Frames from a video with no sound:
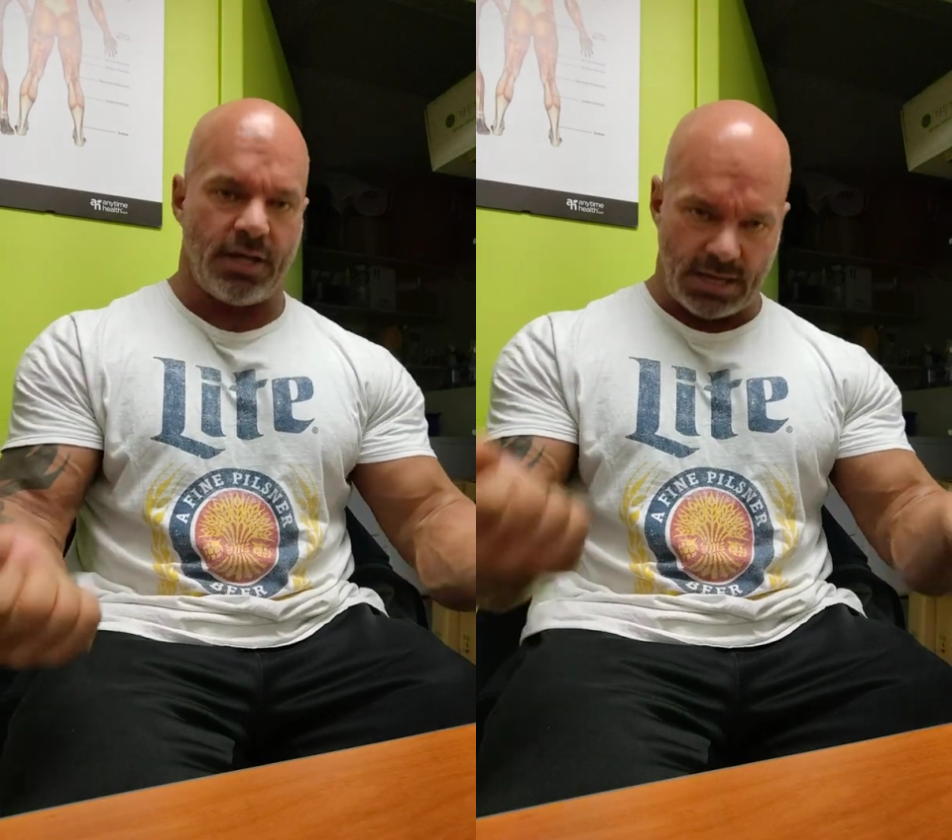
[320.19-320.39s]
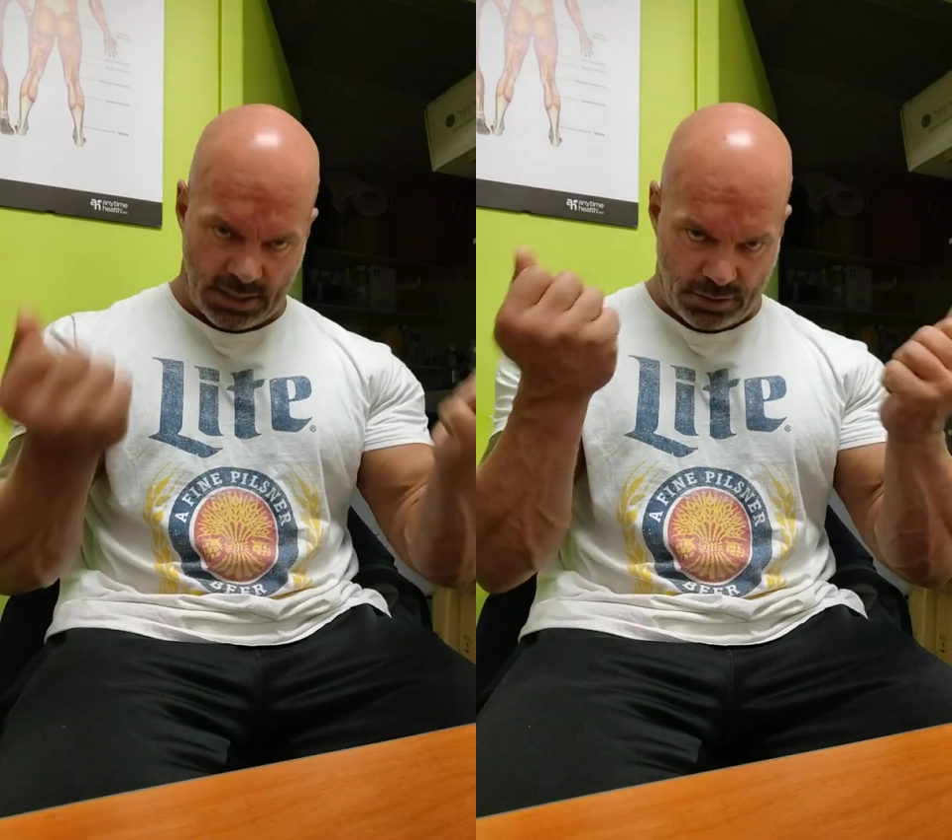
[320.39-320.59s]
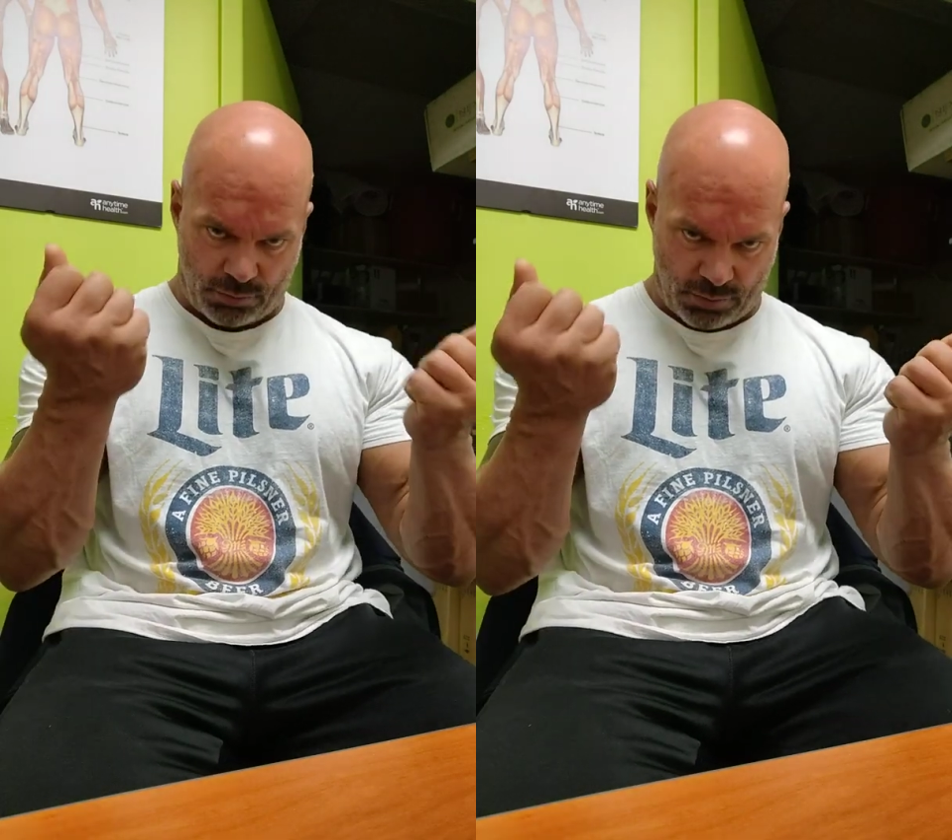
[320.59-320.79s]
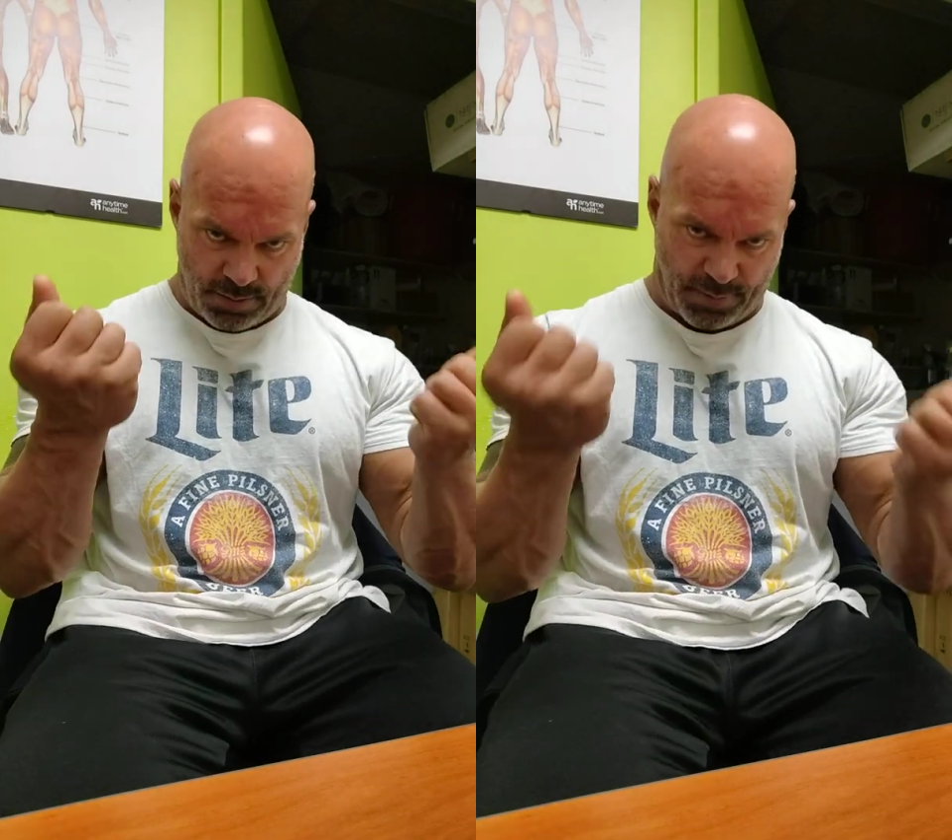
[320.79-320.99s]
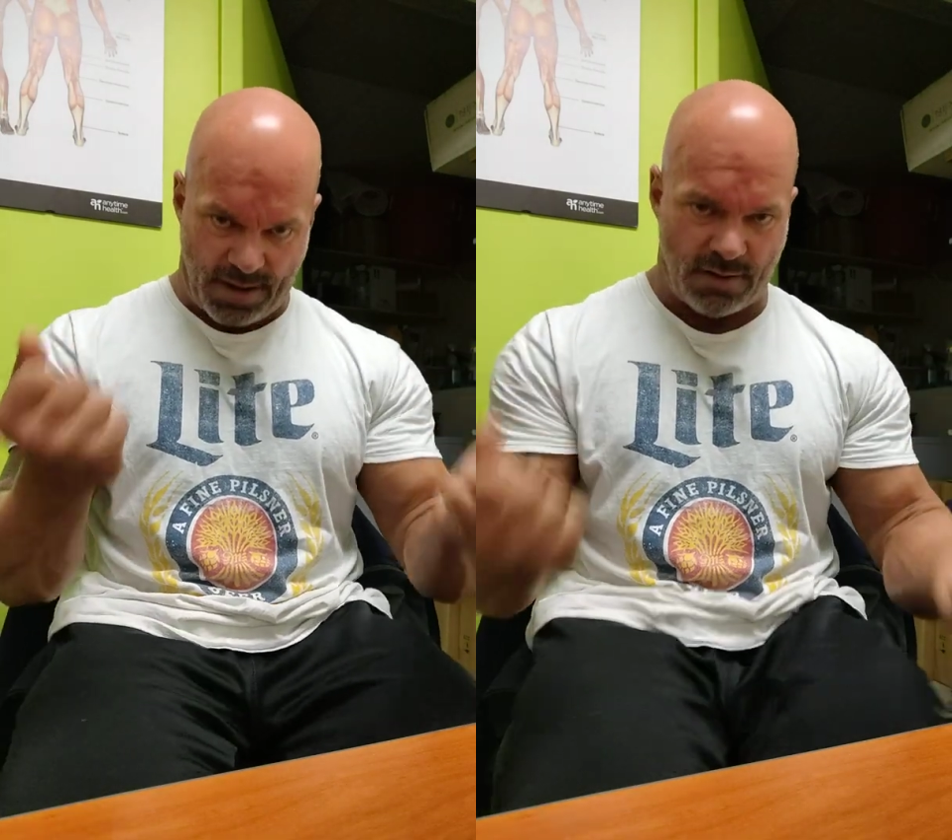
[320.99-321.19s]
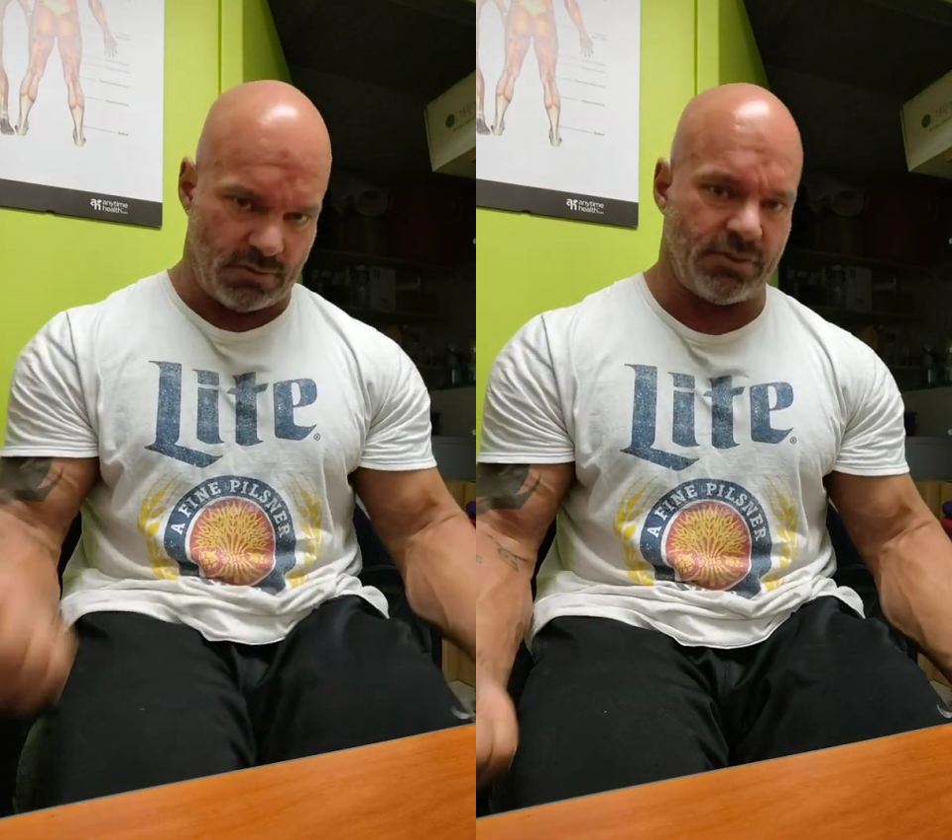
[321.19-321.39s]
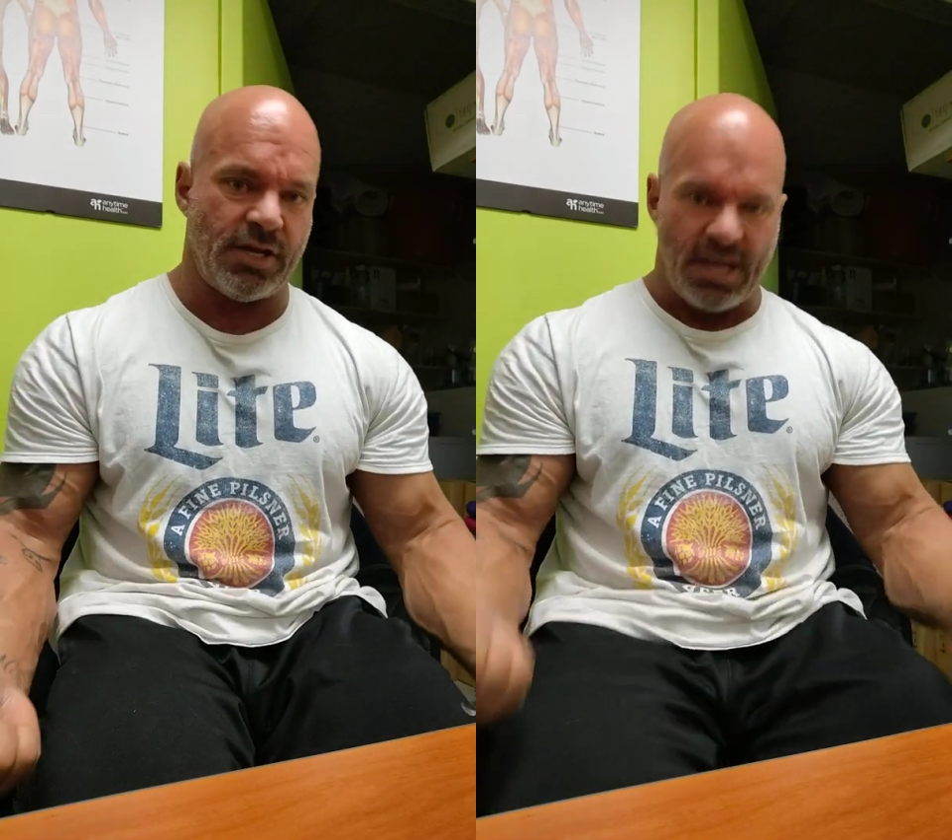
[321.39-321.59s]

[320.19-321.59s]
83 pounds,